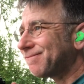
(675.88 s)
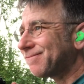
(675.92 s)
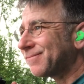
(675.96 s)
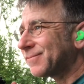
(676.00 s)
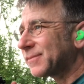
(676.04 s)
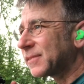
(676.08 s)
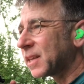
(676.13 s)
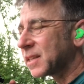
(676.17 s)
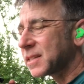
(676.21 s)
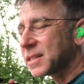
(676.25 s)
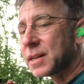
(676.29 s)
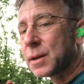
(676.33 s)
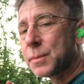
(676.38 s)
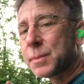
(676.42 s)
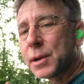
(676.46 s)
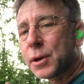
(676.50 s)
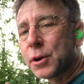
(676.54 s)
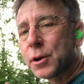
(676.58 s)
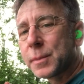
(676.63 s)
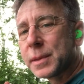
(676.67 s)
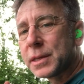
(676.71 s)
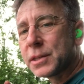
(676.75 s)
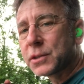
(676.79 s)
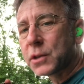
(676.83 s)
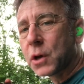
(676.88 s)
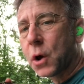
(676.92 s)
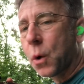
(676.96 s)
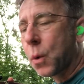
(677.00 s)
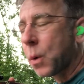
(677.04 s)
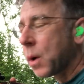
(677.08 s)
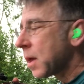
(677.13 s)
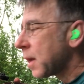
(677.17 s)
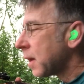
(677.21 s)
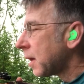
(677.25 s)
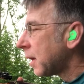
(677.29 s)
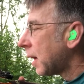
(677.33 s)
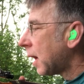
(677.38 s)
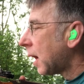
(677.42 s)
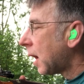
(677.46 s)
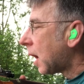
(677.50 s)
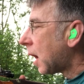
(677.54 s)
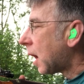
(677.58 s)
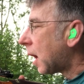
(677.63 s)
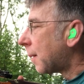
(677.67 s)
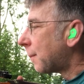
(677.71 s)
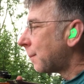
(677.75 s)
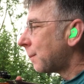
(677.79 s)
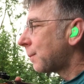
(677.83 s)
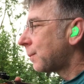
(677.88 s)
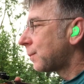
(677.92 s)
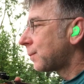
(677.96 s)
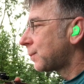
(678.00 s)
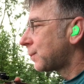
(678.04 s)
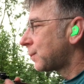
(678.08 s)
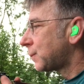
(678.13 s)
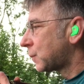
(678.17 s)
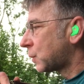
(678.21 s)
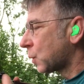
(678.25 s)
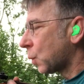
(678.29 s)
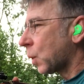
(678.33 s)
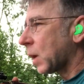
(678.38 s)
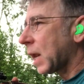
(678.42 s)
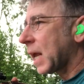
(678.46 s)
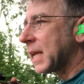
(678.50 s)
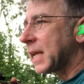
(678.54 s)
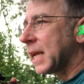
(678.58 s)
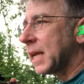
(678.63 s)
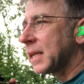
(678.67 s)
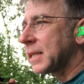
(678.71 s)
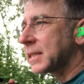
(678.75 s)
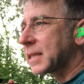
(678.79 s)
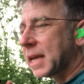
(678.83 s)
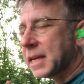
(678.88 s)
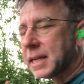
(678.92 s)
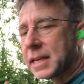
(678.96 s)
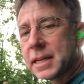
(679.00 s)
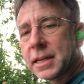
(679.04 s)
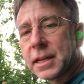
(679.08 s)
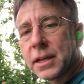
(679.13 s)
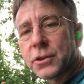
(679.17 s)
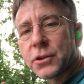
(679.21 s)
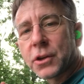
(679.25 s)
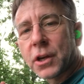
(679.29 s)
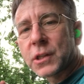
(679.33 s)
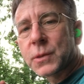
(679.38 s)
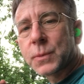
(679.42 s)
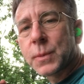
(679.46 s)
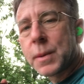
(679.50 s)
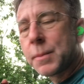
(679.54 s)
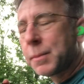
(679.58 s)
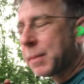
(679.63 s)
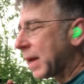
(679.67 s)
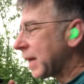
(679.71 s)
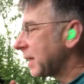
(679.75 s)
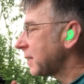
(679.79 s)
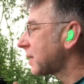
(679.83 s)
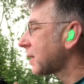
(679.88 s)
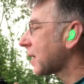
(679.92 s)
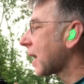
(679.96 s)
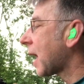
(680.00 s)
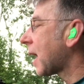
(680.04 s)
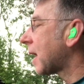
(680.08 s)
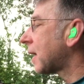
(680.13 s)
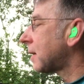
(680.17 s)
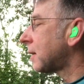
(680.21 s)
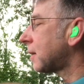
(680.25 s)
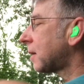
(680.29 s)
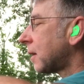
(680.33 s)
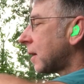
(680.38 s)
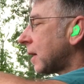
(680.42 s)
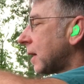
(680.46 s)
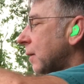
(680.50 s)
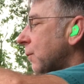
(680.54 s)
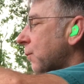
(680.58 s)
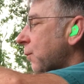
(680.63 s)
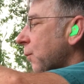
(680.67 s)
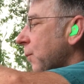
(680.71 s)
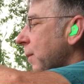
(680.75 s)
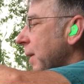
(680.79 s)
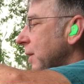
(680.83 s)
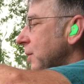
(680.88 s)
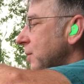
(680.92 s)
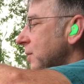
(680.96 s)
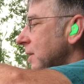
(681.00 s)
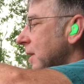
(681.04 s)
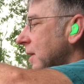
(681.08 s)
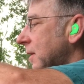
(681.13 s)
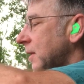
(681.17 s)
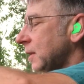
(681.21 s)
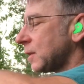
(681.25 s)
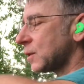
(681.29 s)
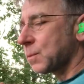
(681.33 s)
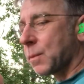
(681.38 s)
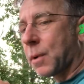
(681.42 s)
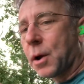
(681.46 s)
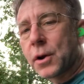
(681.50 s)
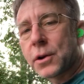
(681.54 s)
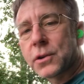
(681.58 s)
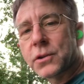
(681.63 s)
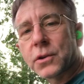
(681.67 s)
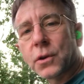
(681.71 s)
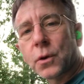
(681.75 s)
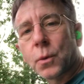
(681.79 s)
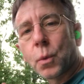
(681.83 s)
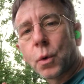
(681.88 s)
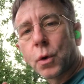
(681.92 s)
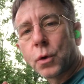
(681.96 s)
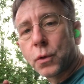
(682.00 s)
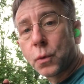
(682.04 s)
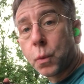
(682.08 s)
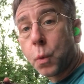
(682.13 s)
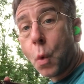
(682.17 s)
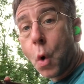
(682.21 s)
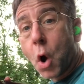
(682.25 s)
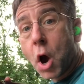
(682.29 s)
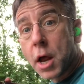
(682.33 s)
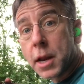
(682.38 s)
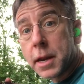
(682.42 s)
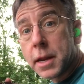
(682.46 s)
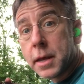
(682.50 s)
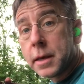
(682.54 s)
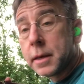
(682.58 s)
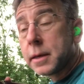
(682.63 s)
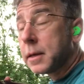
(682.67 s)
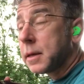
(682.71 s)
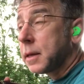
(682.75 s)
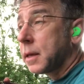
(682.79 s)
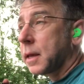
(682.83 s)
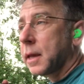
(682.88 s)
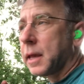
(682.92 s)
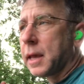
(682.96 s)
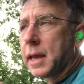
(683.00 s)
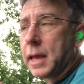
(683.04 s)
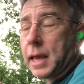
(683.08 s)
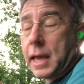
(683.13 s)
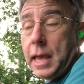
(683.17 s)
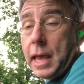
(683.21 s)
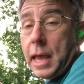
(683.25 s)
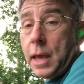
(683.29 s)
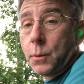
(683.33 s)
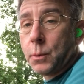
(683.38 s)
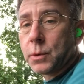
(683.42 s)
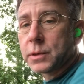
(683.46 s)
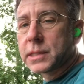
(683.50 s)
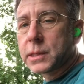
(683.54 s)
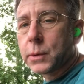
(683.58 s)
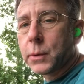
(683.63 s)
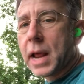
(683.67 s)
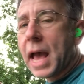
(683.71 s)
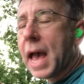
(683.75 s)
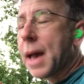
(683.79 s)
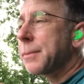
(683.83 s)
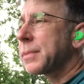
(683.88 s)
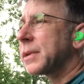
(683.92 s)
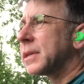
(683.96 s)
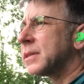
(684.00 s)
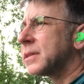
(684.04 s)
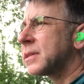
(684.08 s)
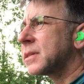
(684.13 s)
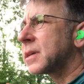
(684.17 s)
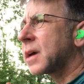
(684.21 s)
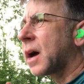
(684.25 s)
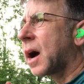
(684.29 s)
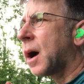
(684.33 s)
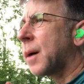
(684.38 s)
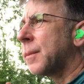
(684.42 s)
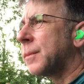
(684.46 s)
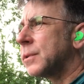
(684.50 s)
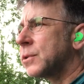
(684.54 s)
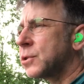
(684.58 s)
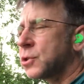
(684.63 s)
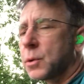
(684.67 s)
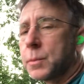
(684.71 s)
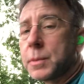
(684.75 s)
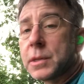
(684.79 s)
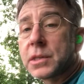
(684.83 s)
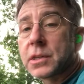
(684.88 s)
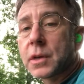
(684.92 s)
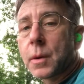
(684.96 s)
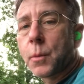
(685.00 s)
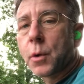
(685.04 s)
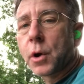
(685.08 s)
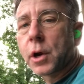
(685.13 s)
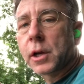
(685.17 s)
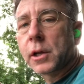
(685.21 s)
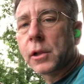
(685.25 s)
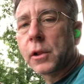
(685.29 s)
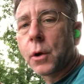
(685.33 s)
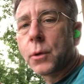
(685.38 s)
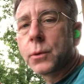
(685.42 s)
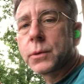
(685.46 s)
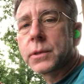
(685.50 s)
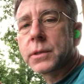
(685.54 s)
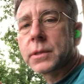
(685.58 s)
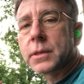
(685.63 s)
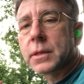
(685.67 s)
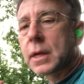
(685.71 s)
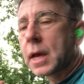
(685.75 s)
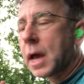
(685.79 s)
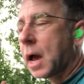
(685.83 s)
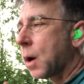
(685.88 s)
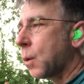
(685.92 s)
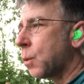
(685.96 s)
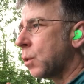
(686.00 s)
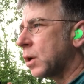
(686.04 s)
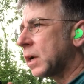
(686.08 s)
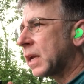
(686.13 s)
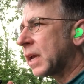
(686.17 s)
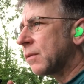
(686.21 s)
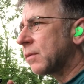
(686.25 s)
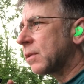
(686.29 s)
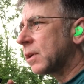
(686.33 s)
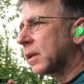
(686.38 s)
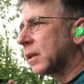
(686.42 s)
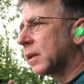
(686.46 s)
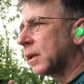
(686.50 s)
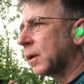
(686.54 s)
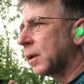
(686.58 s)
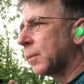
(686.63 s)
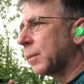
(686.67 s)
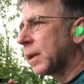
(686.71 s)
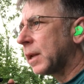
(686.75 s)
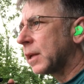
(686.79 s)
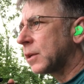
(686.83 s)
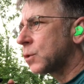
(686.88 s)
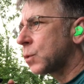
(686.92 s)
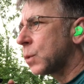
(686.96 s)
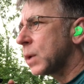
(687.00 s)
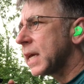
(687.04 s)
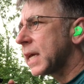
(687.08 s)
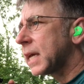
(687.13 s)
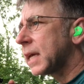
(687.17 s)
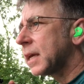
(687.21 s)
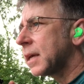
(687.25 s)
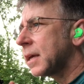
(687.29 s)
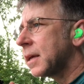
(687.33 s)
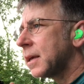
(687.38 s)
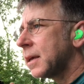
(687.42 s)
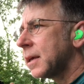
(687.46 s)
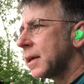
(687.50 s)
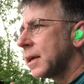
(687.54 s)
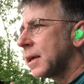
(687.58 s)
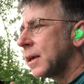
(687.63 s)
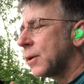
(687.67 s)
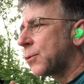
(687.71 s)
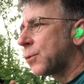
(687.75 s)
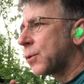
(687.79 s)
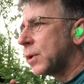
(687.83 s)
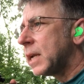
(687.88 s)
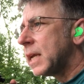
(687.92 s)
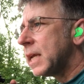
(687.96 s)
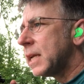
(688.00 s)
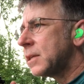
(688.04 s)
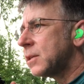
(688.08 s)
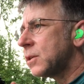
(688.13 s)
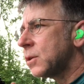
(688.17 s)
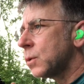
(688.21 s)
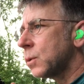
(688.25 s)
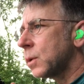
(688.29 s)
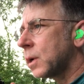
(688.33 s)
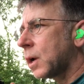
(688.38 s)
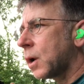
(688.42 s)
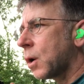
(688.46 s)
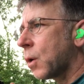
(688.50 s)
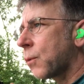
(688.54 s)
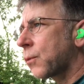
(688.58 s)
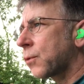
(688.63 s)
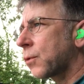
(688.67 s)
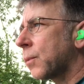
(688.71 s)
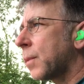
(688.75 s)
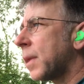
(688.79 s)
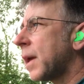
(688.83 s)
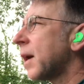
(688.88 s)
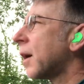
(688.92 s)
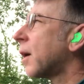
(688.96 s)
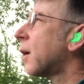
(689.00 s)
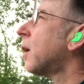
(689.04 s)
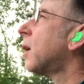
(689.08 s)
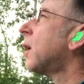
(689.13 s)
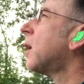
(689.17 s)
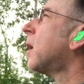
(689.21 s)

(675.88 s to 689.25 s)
Doesn't appear to be so. So what I did is I did an adjustment based on the information that these marks are worth 1, and we'll see what happens. It should be somewhere close. We'll give it a little bit of tweak if we need to and go from there.